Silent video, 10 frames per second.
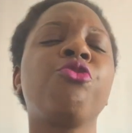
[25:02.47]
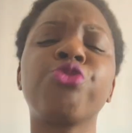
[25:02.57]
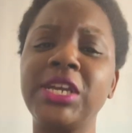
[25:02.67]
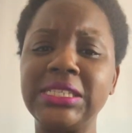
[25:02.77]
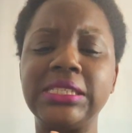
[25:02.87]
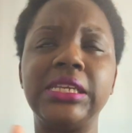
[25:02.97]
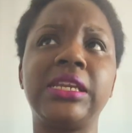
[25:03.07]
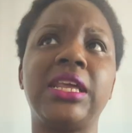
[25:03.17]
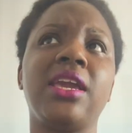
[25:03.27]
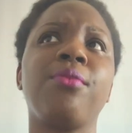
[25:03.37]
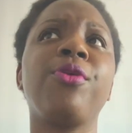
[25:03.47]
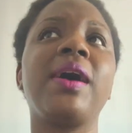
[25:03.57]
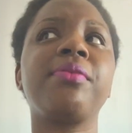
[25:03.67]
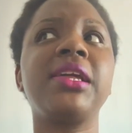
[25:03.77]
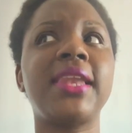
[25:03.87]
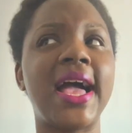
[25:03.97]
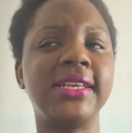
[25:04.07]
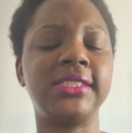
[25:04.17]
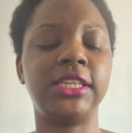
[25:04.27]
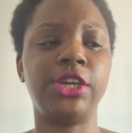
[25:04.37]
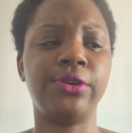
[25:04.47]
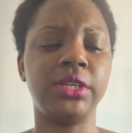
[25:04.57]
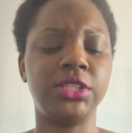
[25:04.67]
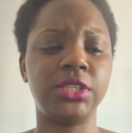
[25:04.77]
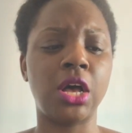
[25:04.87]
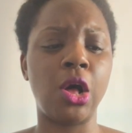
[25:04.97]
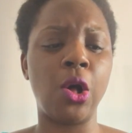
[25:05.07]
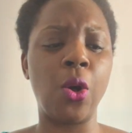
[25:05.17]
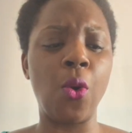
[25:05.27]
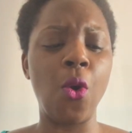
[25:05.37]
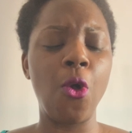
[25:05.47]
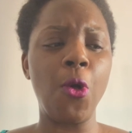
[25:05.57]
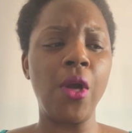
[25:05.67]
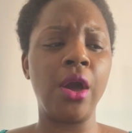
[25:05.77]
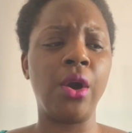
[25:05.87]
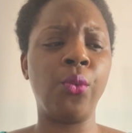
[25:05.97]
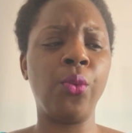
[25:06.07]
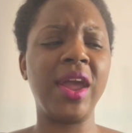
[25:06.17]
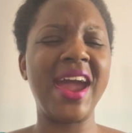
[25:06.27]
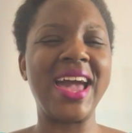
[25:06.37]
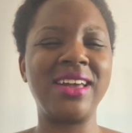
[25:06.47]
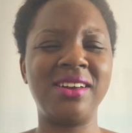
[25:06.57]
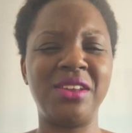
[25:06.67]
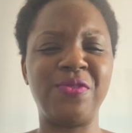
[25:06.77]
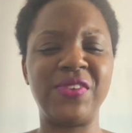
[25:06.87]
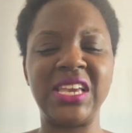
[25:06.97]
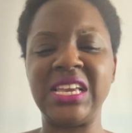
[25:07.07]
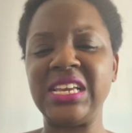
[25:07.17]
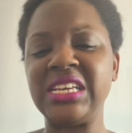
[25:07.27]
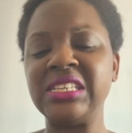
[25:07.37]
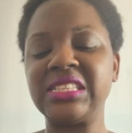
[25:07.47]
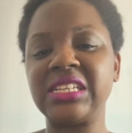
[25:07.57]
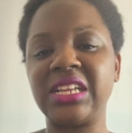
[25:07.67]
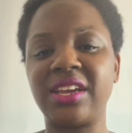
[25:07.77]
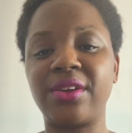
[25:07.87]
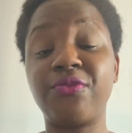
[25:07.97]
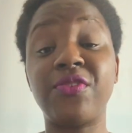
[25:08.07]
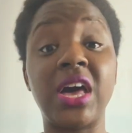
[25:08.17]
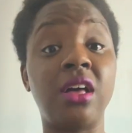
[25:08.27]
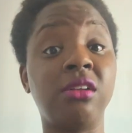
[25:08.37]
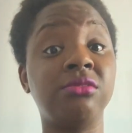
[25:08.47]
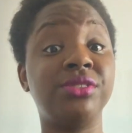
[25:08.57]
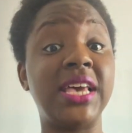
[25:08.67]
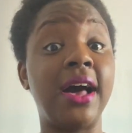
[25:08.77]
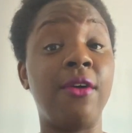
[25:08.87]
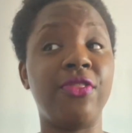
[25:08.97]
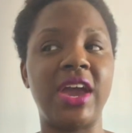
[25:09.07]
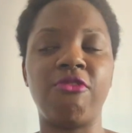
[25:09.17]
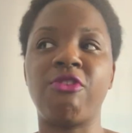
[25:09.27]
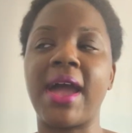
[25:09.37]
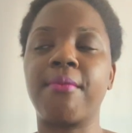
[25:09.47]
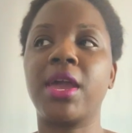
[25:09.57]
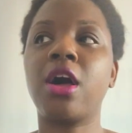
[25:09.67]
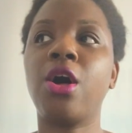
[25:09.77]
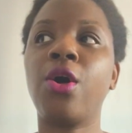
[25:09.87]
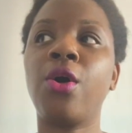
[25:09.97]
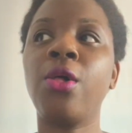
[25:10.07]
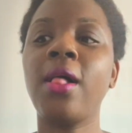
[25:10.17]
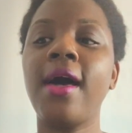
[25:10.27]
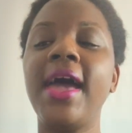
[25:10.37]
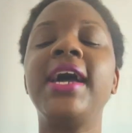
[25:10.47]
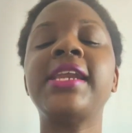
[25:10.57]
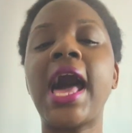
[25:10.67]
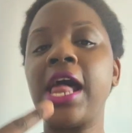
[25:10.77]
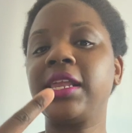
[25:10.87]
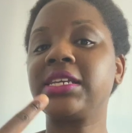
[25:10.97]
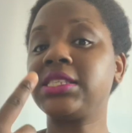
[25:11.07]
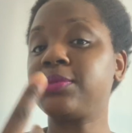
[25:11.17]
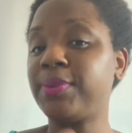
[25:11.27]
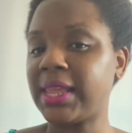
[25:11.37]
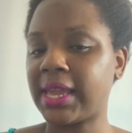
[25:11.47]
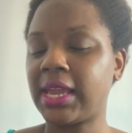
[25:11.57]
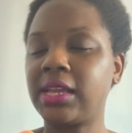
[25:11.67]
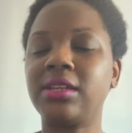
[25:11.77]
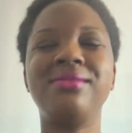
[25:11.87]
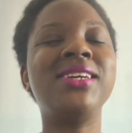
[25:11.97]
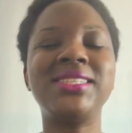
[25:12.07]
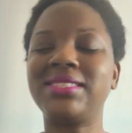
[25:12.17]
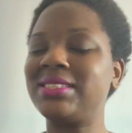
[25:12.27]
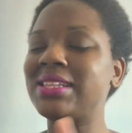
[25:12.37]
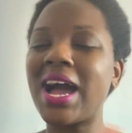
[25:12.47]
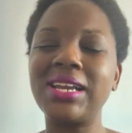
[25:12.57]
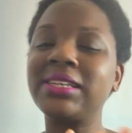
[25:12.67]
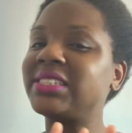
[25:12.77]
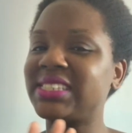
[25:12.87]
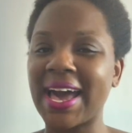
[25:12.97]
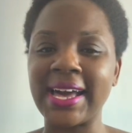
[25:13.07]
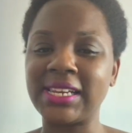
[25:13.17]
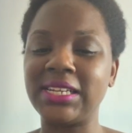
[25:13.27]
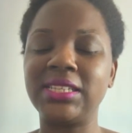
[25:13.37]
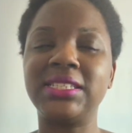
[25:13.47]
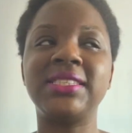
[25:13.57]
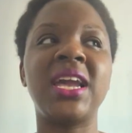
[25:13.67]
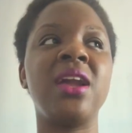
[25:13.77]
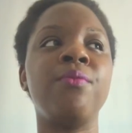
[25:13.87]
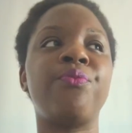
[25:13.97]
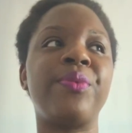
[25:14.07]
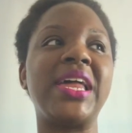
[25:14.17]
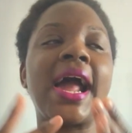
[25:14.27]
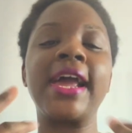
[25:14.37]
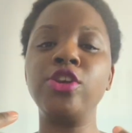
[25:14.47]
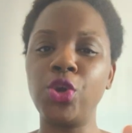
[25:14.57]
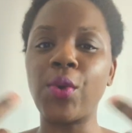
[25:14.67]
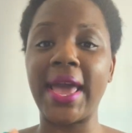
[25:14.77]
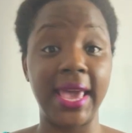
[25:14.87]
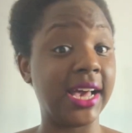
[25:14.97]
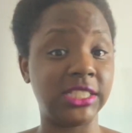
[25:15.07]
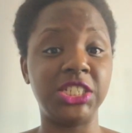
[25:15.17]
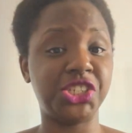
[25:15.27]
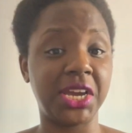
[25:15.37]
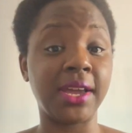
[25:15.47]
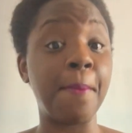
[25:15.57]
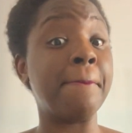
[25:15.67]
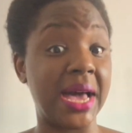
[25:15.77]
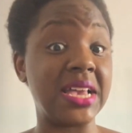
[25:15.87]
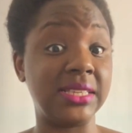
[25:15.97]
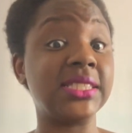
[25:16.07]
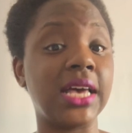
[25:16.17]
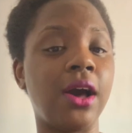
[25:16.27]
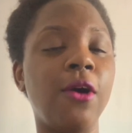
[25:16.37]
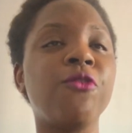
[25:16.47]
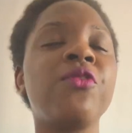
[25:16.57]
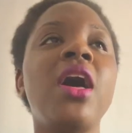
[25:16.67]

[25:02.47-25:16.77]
recently, probably last year or so, where I could have easily fell down that rabbit hole. And I'll explain. It's not exactly the same, but I knew I had to check myself.